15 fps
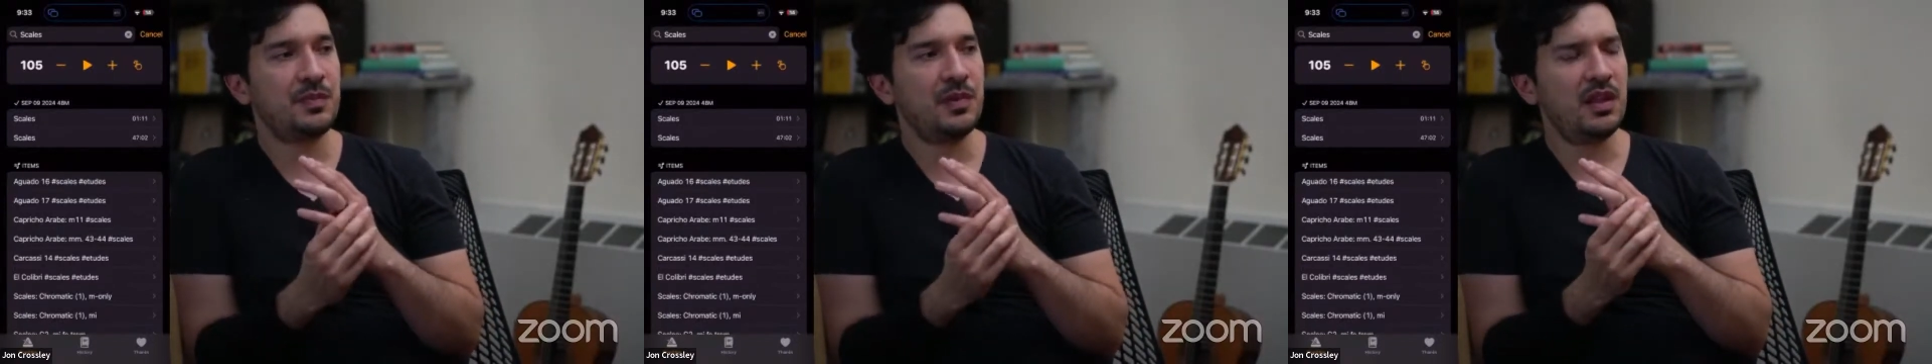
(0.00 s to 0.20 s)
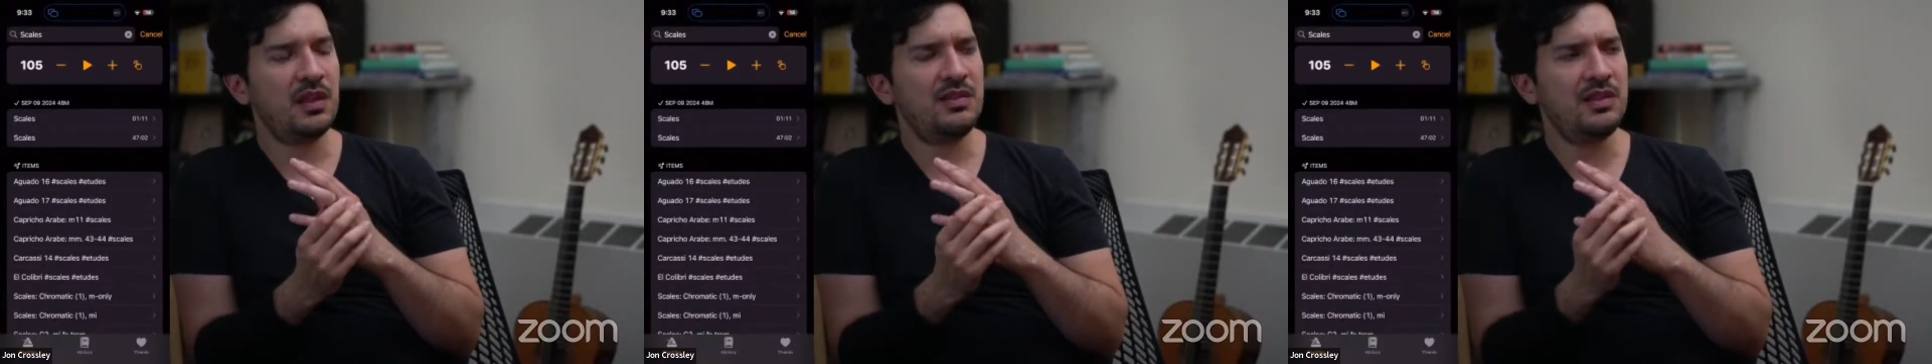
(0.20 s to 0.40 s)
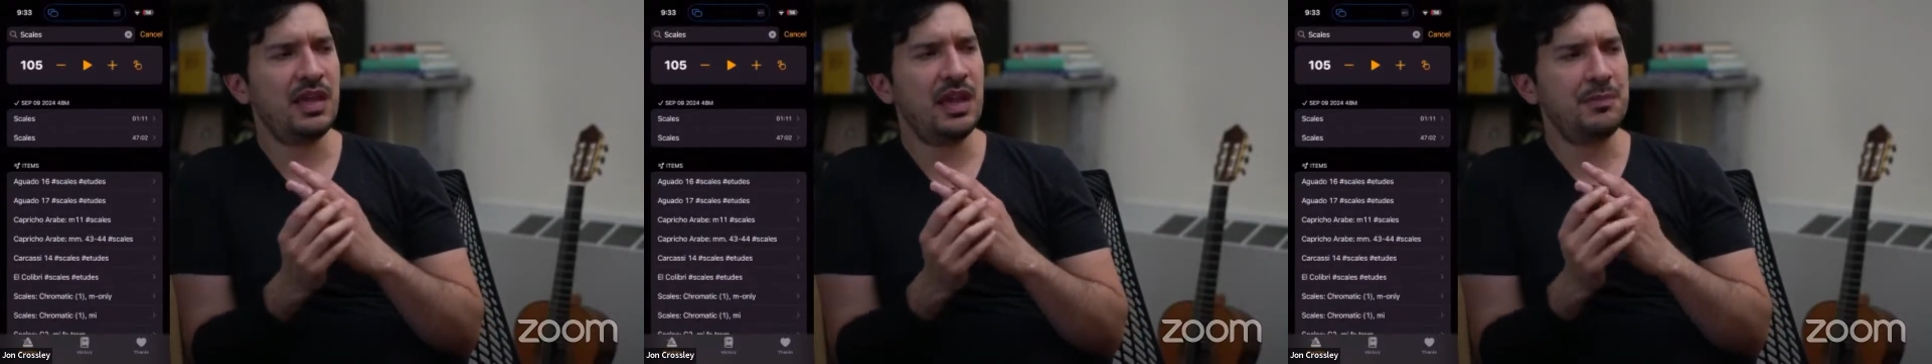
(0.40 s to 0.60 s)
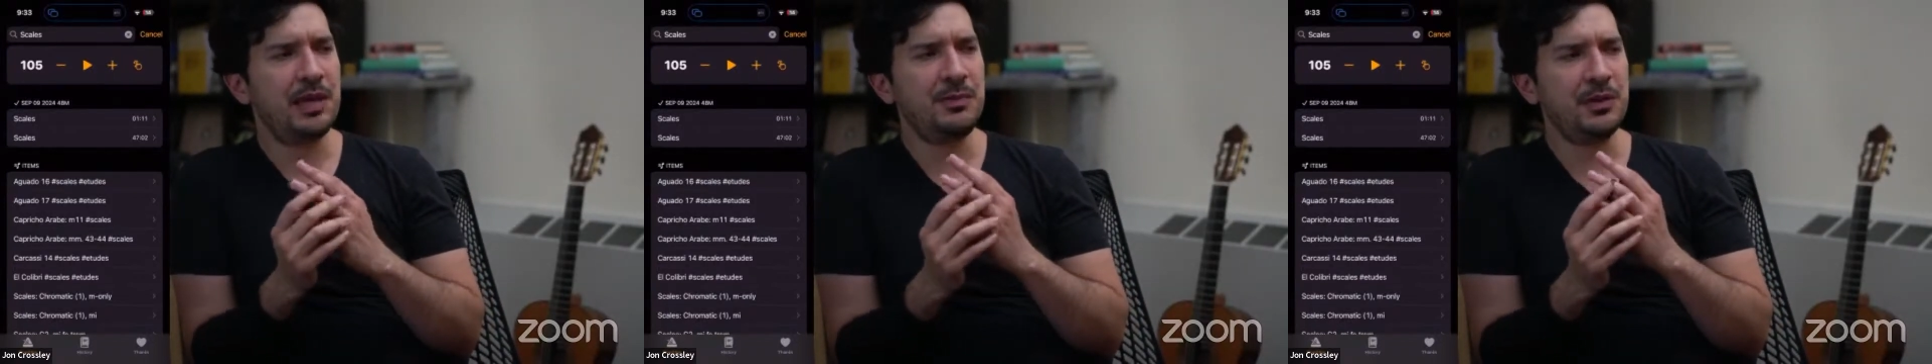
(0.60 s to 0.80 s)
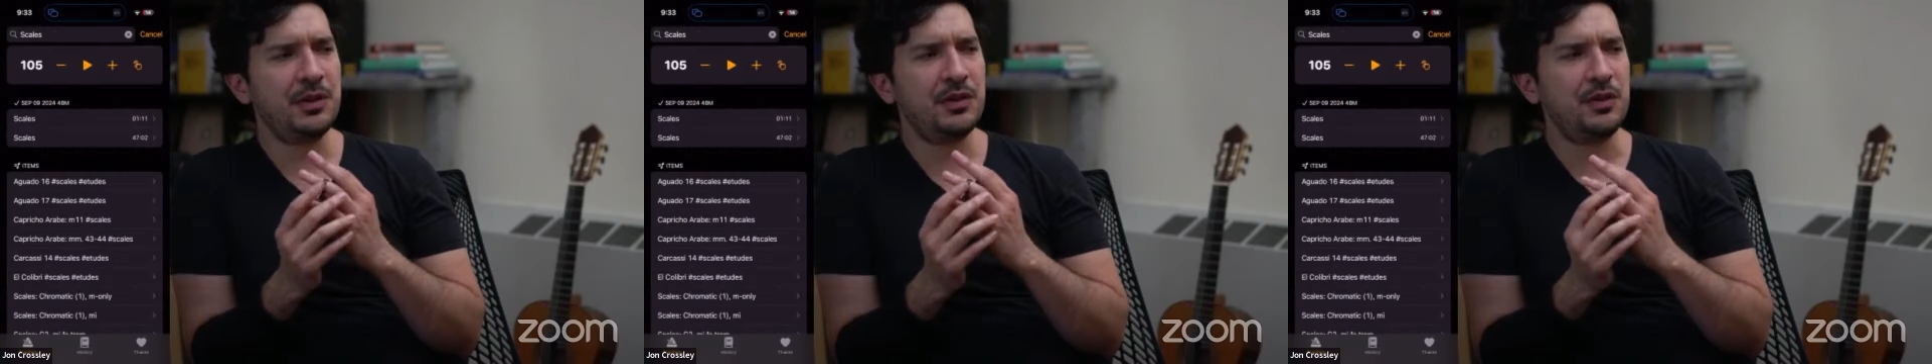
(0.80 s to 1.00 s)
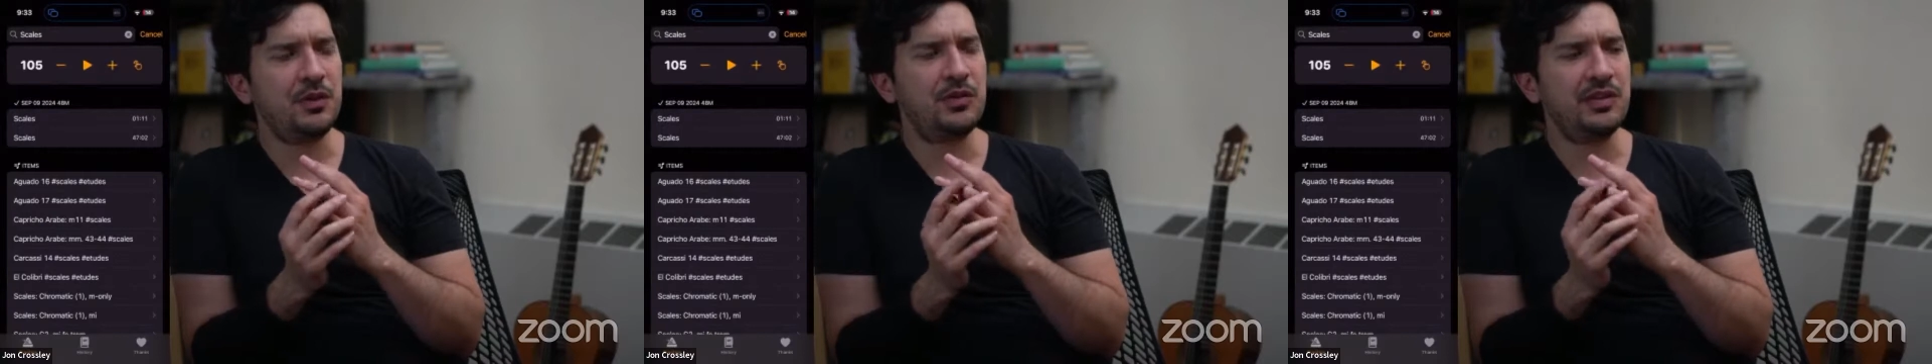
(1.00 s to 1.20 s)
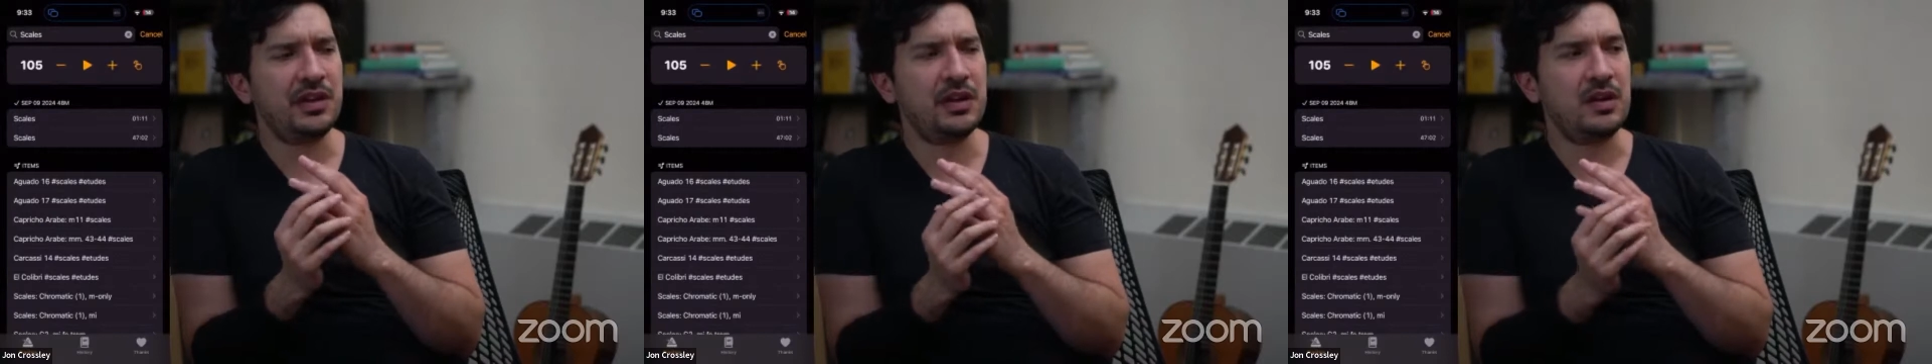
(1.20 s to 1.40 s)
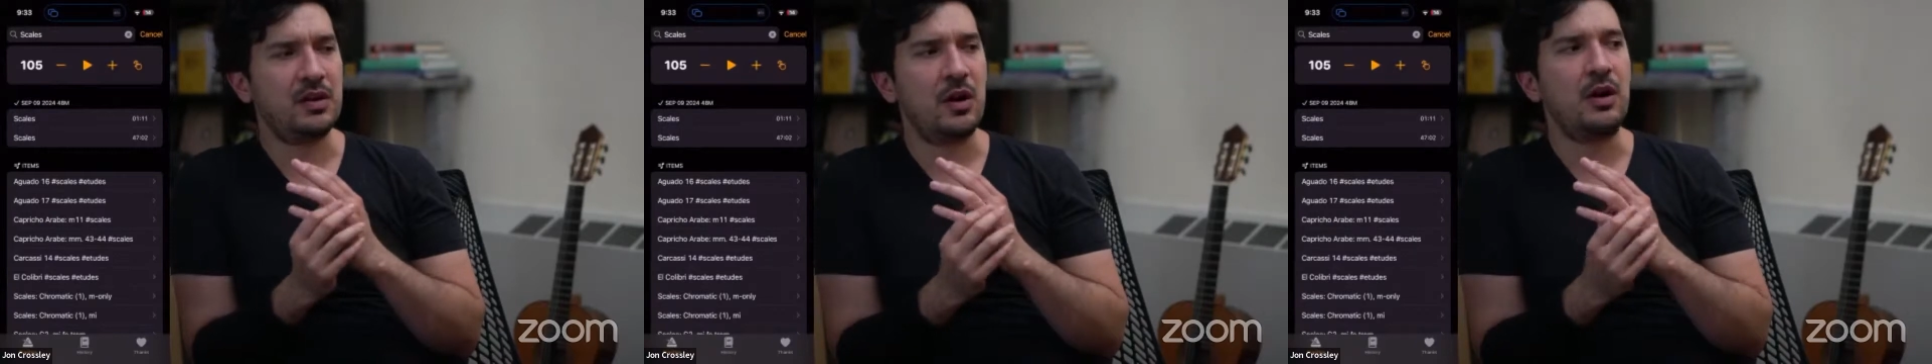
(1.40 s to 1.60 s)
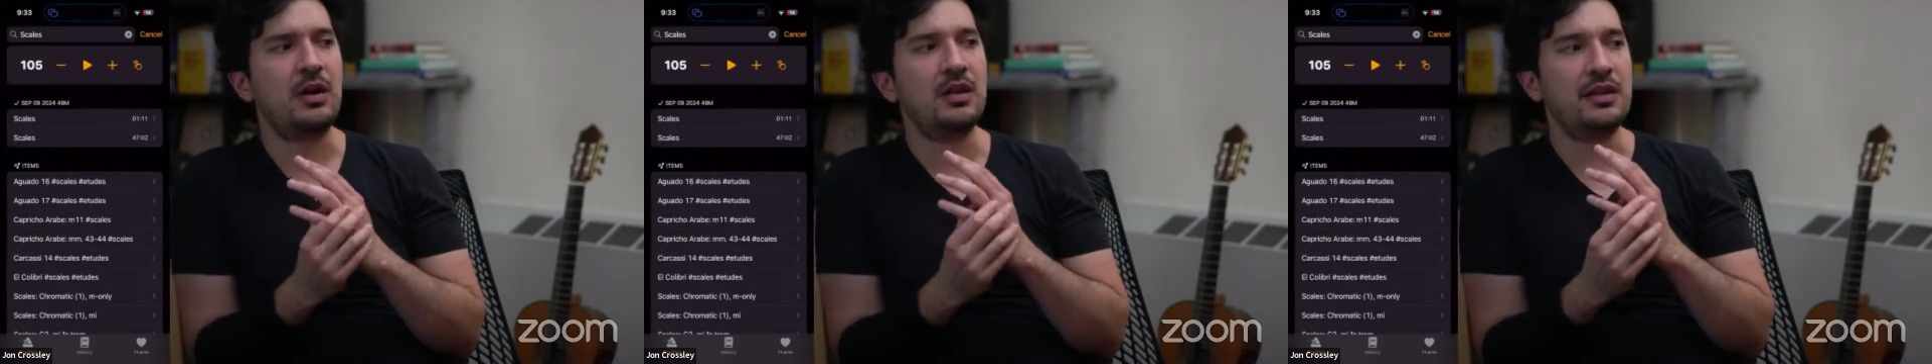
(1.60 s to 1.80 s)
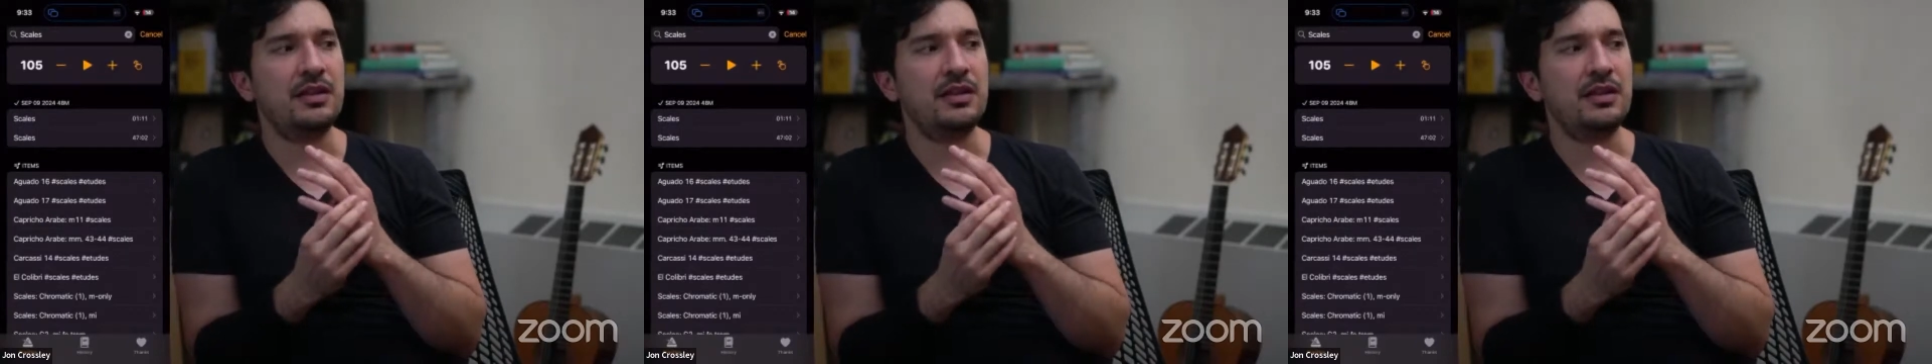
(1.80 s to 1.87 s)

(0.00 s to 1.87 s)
to get people to use it at all